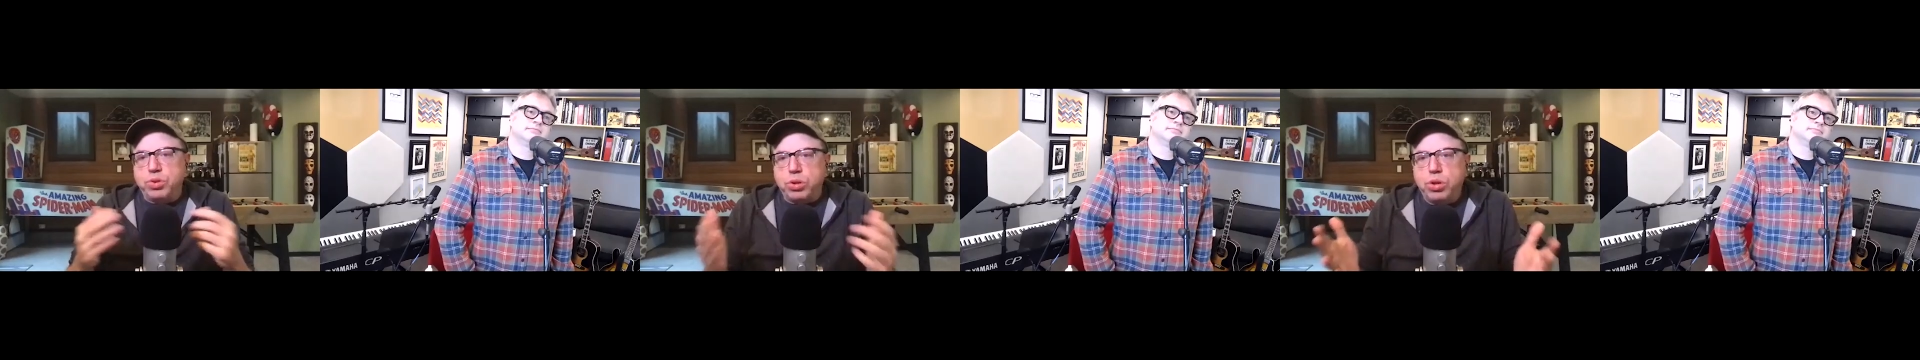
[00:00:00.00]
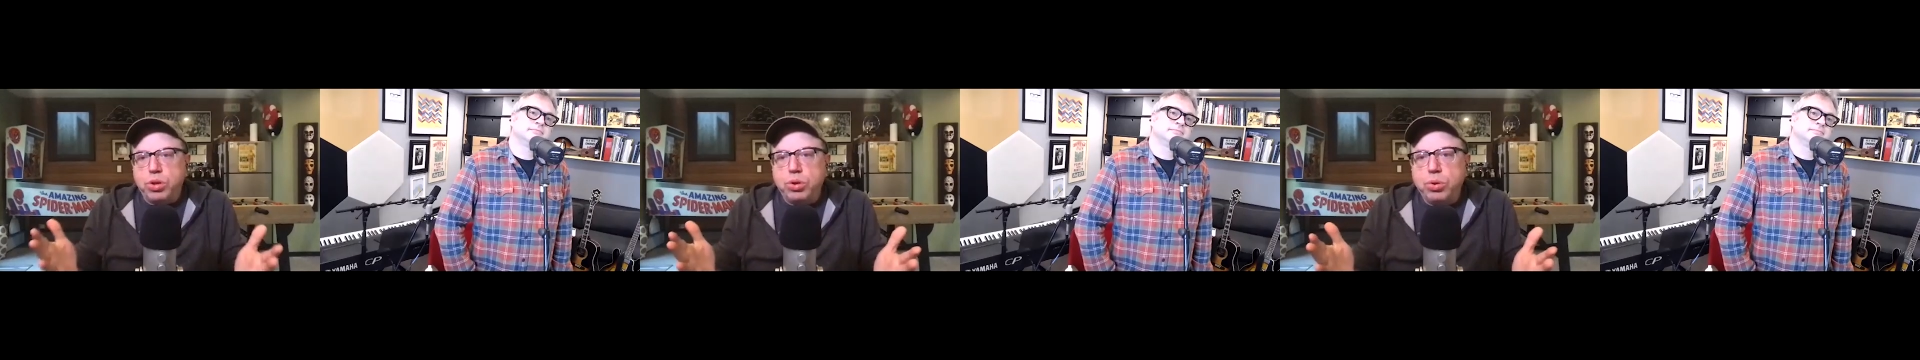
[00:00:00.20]

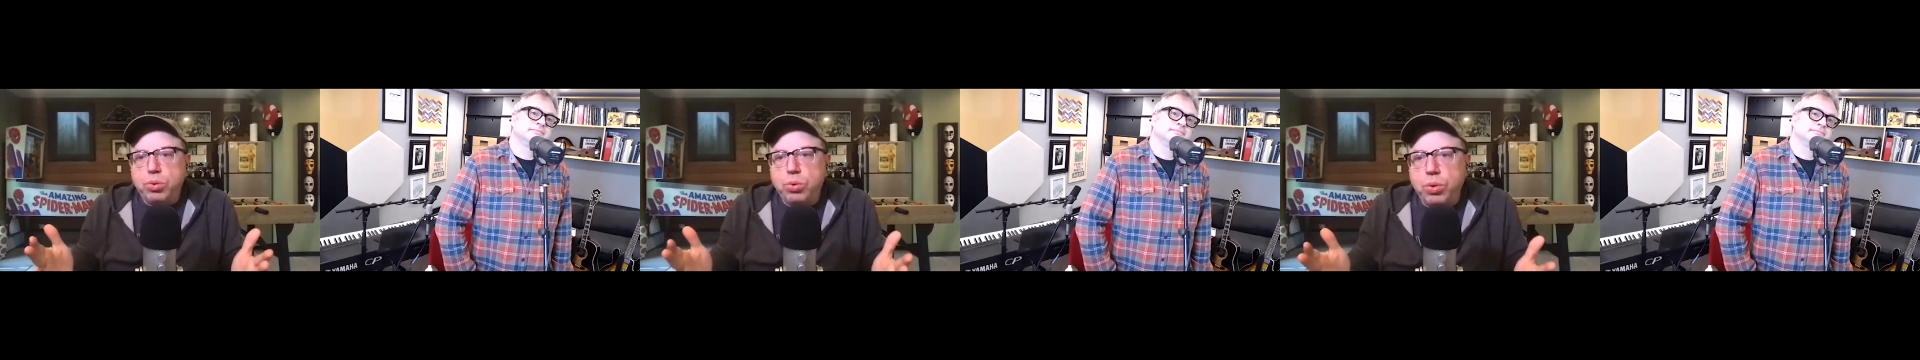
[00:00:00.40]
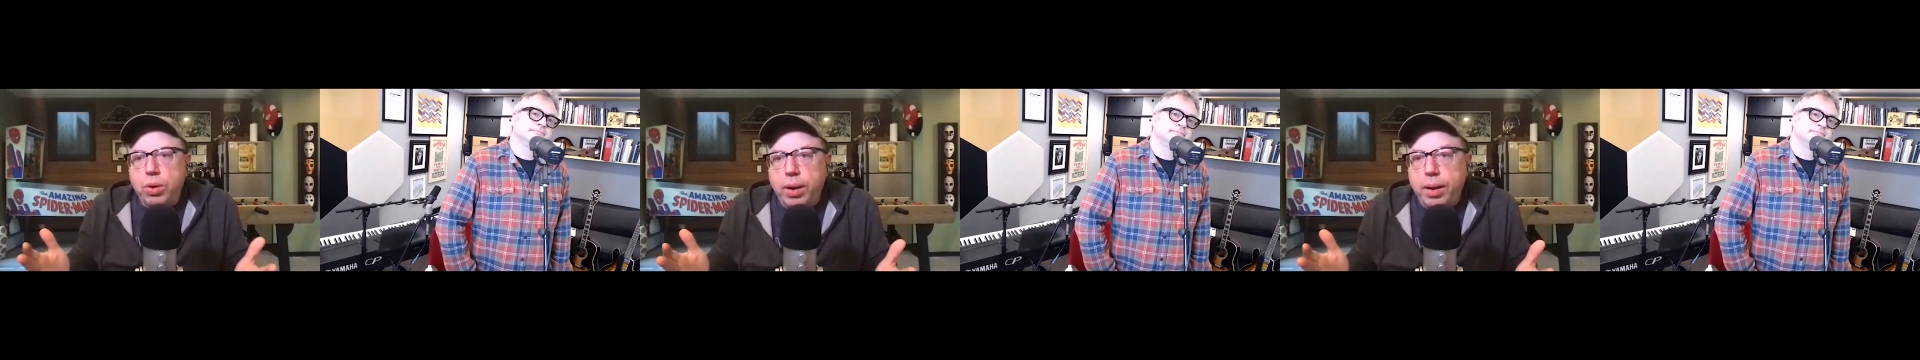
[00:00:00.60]

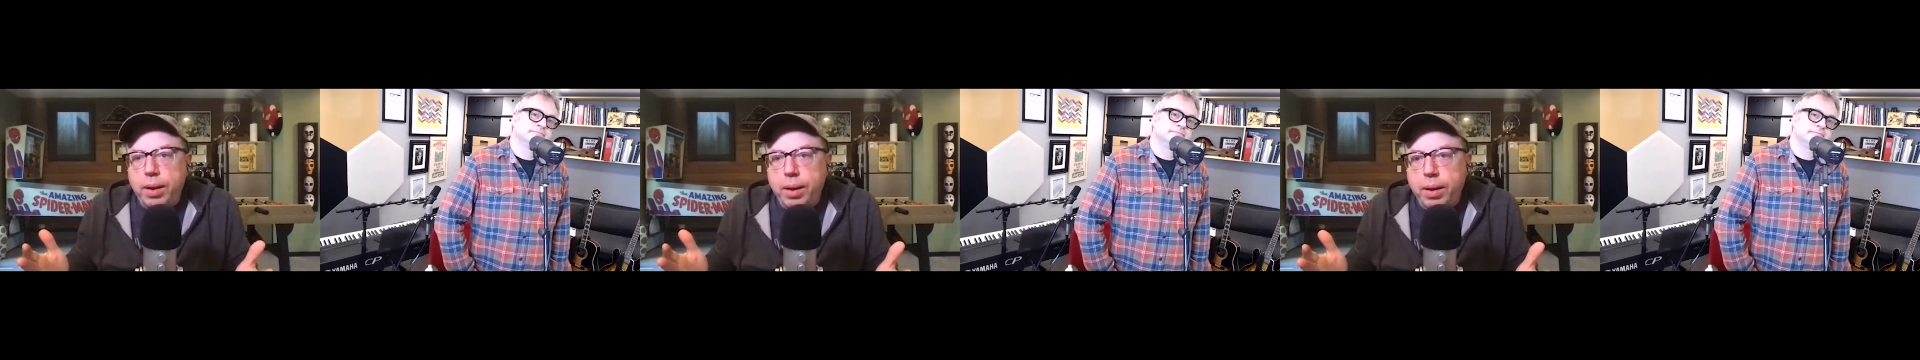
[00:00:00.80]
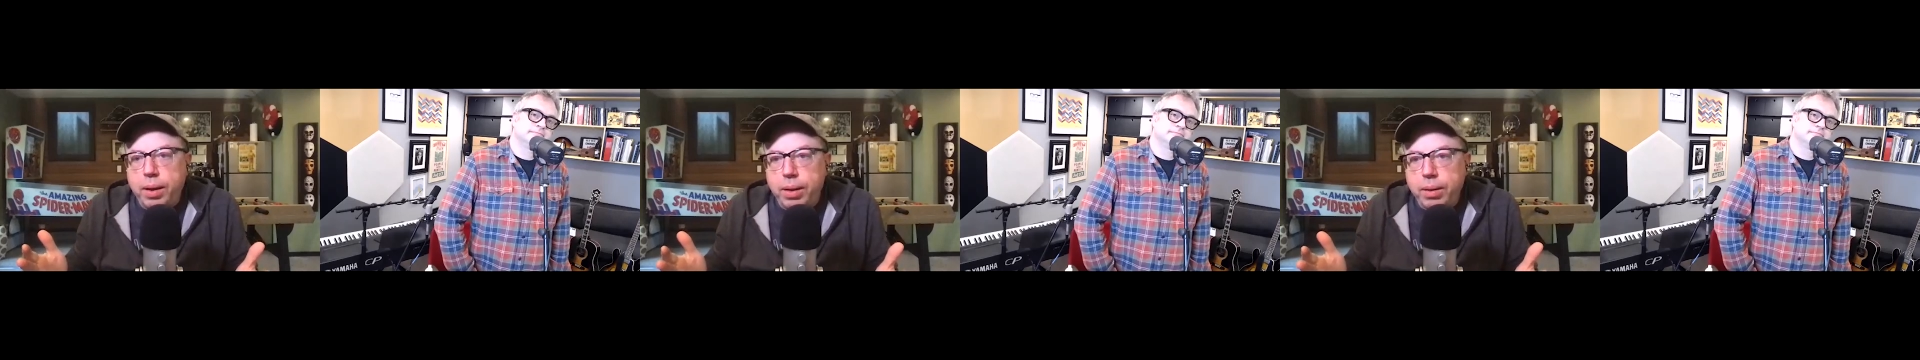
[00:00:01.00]
you
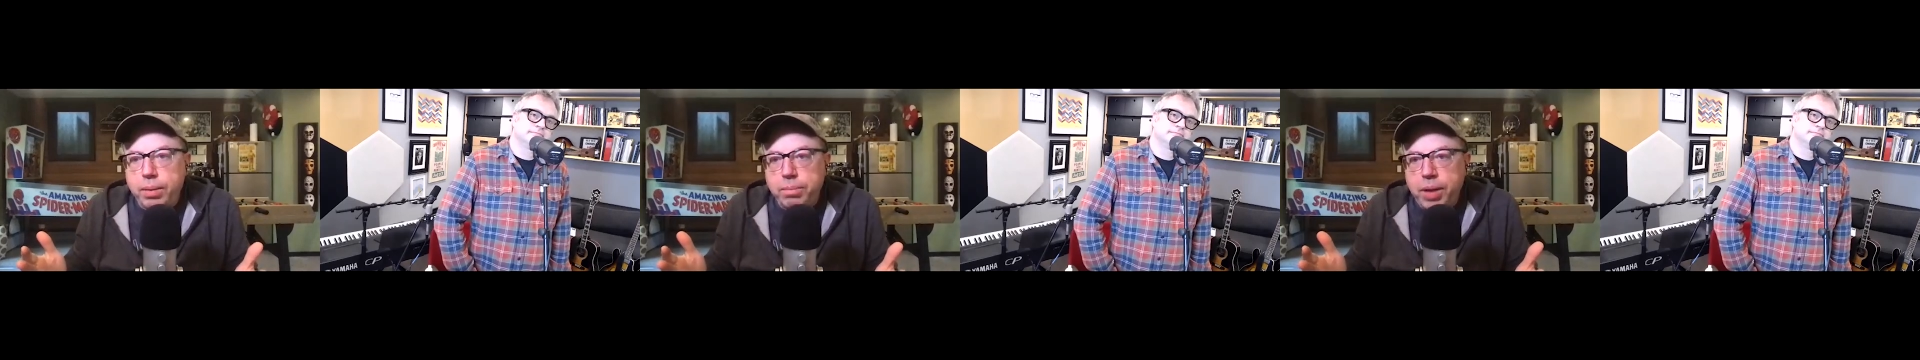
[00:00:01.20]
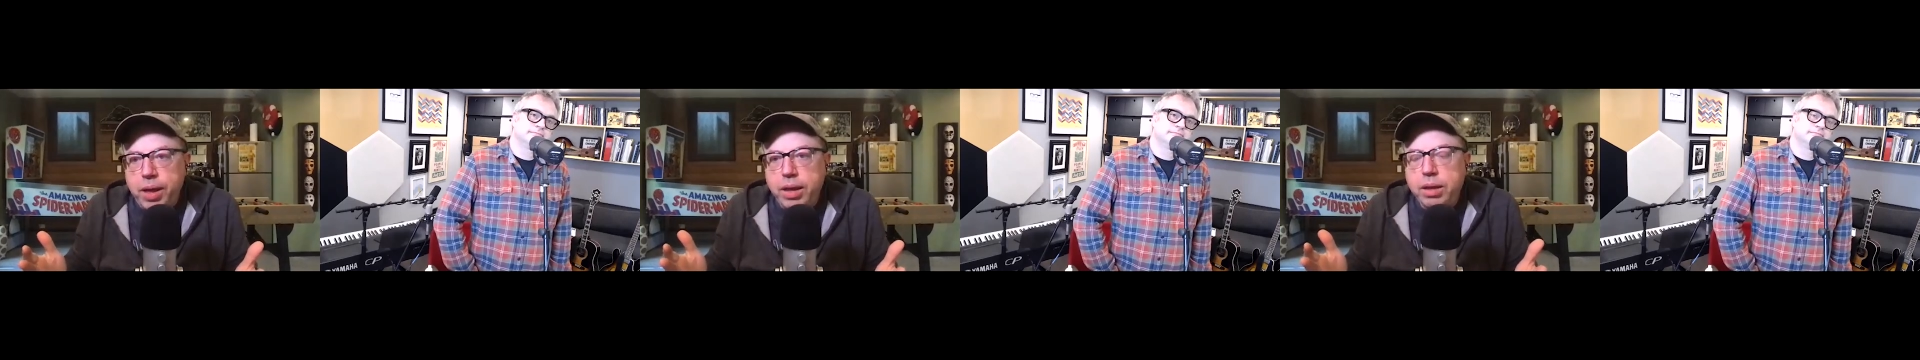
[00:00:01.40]

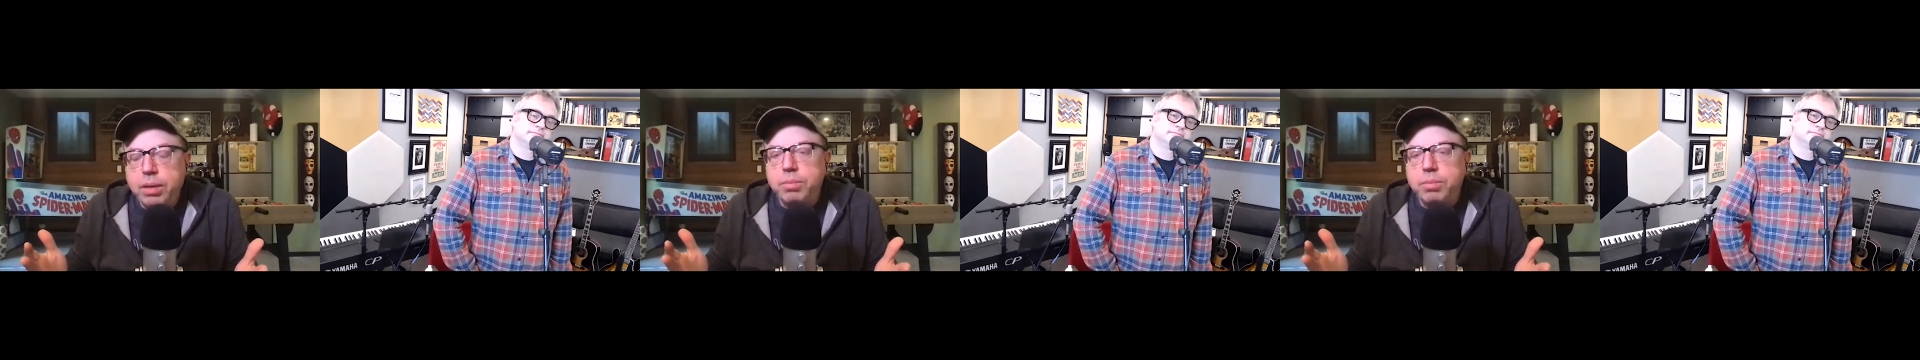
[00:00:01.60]
make